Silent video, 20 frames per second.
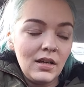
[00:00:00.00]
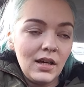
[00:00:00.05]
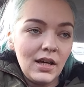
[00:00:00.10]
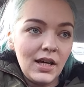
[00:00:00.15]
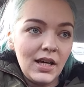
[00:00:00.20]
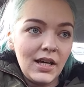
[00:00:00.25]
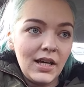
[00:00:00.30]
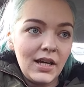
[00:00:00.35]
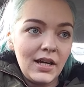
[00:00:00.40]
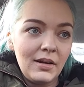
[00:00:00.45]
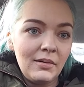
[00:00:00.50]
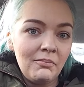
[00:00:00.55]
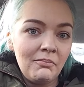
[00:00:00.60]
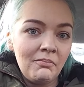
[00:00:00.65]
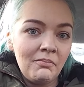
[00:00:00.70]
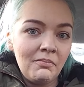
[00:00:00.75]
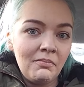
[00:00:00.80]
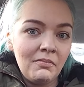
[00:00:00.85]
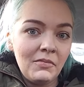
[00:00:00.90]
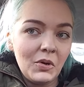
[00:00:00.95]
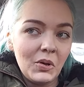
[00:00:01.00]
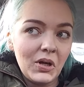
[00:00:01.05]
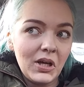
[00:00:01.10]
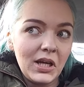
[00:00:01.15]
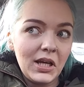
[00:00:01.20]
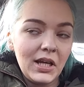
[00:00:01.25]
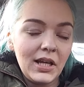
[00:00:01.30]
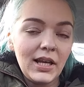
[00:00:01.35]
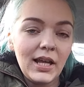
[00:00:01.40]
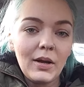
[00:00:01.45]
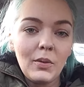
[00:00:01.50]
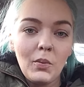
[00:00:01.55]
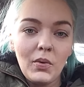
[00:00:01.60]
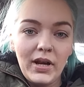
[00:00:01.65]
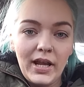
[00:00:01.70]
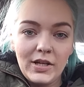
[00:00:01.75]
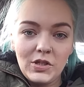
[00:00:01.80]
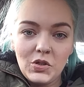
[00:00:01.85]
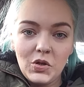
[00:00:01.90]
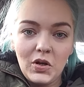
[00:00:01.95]
okay. Like,
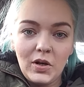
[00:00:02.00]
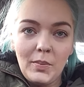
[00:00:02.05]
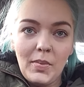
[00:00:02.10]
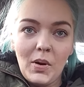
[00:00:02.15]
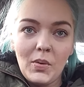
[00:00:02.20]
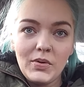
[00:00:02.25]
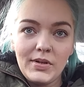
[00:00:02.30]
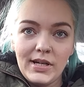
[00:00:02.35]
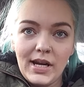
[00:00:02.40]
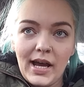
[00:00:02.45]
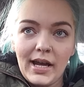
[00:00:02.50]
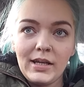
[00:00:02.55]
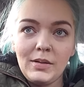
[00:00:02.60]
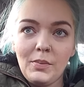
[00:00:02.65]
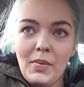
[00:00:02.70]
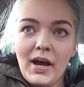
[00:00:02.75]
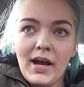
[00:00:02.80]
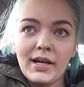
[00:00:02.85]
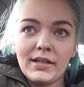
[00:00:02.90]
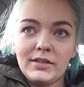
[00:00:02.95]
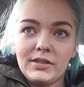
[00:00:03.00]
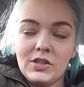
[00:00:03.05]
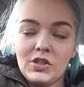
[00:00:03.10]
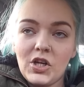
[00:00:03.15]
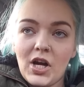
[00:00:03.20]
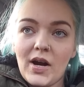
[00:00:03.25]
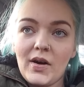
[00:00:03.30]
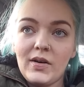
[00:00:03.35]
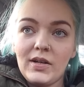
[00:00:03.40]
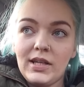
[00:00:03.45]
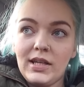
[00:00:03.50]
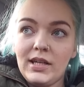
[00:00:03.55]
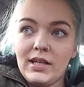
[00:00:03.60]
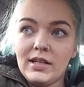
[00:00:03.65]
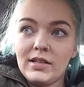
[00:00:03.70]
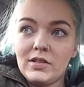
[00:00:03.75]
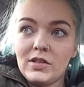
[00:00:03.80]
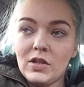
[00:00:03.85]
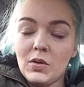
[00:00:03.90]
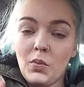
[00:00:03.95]
when I took about 9 bags to
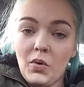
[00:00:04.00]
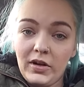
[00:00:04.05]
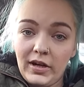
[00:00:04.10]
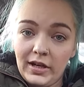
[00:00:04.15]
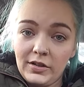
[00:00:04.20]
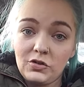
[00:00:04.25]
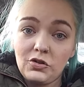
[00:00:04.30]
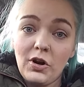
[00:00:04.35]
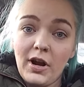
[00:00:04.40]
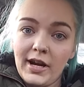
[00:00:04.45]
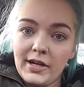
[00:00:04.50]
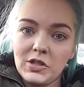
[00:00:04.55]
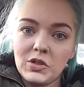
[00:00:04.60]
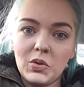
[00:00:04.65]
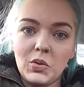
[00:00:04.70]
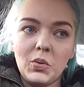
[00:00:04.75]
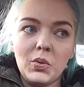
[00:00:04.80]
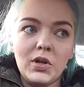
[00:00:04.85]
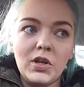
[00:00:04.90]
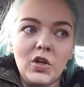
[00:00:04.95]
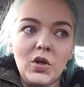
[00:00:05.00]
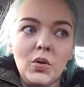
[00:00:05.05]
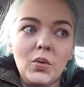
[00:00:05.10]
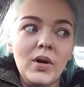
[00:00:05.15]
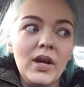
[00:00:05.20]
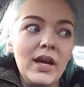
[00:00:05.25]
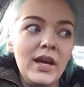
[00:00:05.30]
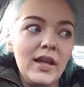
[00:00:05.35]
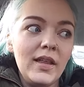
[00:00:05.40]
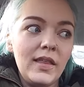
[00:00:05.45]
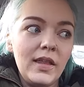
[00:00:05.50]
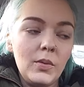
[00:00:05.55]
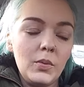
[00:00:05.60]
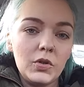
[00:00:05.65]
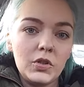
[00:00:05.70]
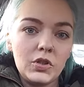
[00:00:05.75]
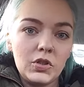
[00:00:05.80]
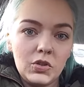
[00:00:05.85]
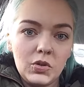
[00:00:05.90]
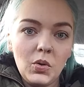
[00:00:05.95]
charity, to the one I tried to go to, they
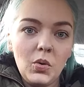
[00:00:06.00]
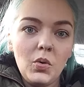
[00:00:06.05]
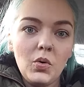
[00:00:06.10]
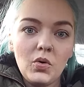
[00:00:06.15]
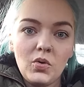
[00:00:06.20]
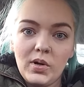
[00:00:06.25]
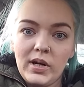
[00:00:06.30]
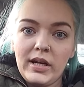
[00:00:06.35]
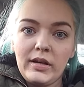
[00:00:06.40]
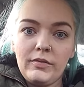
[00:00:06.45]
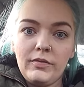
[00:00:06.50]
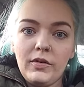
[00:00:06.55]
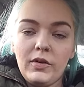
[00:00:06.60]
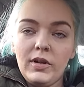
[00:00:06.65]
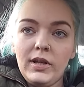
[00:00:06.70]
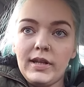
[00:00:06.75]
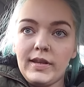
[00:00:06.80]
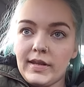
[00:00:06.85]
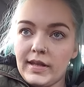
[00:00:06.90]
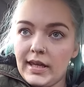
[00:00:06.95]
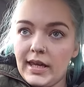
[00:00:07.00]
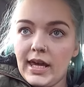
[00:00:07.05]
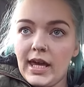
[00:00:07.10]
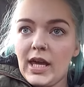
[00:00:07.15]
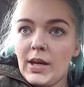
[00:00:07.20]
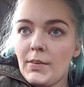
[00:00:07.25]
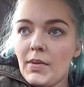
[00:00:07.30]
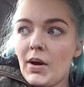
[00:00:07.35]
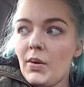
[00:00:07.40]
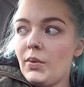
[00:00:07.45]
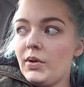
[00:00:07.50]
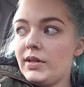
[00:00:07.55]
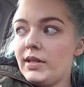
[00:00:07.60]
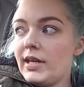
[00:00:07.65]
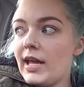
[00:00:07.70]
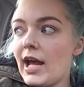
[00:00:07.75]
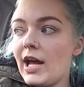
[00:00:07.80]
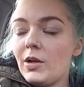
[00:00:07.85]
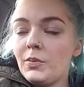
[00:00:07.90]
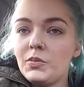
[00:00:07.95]
were so grateful, and they came out and
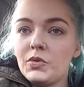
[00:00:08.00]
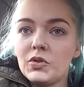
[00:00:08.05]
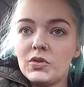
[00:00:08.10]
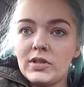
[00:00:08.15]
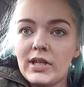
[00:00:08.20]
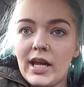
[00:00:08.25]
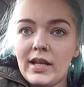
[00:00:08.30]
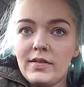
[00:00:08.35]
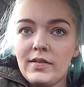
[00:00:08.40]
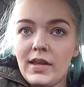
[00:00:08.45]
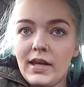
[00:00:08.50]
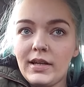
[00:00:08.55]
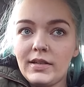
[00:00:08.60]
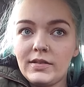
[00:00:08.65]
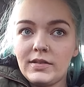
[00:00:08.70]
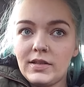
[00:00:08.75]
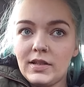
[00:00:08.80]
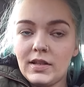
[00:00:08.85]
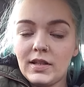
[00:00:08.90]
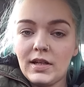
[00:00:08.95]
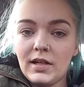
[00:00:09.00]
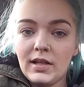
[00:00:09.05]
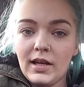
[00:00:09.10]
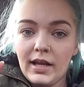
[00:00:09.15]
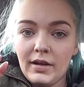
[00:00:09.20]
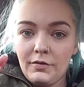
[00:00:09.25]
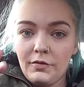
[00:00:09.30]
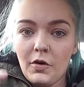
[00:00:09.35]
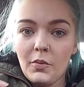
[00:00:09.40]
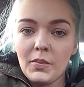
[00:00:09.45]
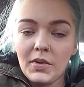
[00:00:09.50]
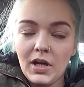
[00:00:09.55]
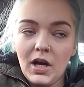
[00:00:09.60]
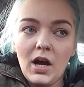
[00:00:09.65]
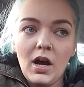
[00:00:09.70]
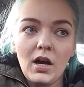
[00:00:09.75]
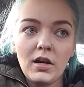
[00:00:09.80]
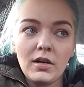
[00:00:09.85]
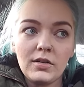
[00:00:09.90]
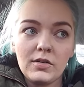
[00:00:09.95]
they helped us get things to the, like, from the
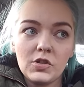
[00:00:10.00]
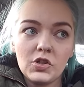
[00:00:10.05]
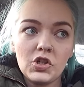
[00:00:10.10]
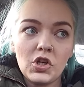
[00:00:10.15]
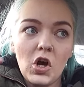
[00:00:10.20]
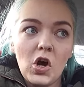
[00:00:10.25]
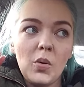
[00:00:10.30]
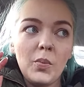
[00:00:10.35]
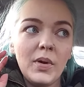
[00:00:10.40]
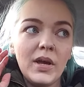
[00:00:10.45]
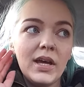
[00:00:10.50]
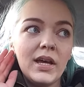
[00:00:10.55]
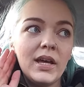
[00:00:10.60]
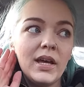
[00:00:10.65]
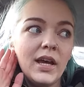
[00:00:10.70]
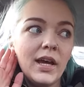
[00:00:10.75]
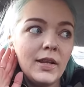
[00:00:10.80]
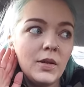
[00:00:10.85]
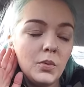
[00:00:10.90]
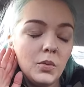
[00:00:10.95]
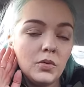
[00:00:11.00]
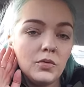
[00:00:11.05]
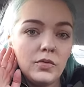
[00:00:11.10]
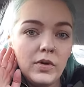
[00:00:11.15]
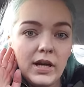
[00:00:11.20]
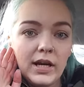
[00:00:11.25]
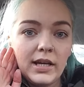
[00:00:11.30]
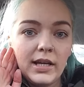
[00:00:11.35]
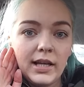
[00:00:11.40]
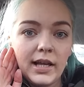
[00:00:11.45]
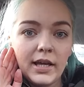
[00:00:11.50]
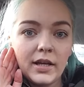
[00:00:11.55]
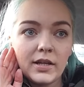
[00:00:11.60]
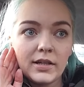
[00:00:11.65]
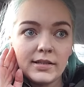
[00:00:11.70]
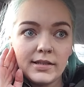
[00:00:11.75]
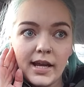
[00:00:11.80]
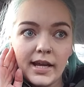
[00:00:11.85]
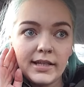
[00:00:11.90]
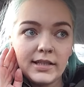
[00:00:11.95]
car to the shop, and they were really, like,
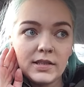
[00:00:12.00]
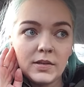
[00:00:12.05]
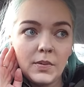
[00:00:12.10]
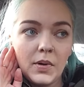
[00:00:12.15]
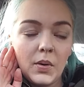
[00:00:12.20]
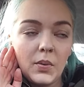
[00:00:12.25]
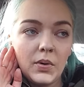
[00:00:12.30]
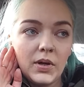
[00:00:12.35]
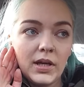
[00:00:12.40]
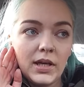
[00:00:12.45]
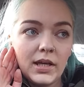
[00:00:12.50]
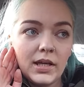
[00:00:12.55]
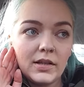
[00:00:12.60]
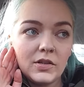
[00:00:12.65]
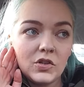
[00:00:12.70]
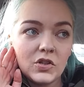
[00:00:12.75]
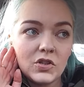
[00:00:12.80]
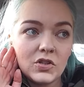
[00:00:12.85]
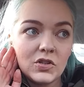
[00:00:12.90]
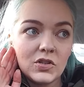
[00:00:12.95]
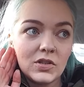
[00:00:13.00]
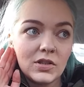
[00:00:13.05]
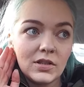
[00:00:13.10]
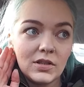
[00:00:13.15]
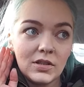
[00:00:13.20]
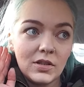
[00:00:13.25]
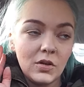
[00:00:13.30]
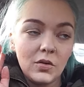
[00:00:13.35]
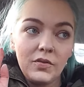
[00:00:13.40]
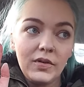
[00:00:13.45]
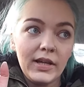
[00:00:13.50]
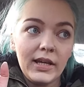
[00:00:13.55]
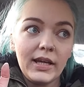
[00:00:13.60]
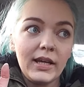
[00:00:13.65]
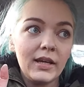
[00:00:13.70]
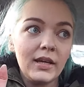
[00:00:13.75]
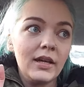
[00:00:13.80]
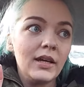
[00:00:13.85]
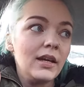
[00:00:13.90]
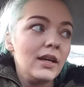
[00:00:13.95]
nice about it and just
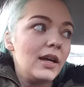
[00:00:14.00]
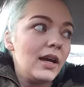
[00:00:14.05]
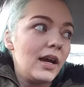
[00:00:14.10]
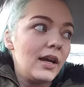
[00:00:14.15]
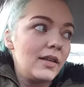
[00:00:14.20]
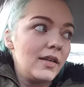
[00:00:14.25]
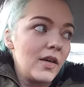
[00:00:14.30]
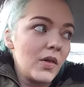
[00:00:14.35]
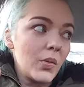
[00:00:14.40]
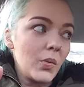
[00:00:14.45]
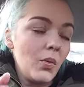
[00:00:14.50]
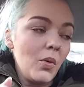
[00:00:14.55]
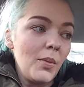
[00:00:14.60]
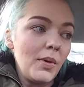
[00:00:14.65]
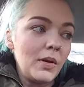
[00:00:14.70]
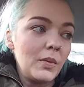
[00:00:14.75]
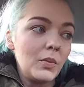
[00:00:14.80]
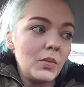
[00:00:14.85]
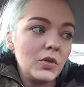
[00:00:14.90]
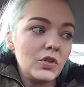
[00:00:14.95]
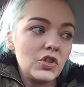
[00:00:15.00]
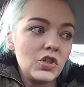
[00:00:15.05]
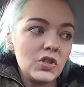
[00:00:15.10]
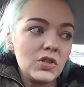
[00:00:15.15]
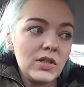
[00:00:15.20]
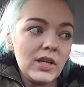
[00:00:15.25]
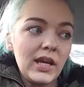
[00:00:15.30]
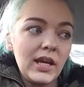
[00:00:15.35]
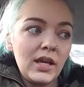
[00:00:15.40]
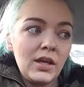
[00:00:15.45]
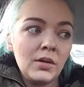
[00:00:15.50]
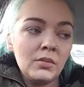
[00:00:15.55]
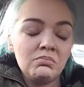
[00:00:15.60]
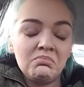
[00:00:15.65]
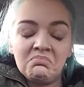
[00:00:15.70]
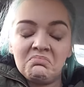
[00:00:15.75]
lovely. And this woman was just like,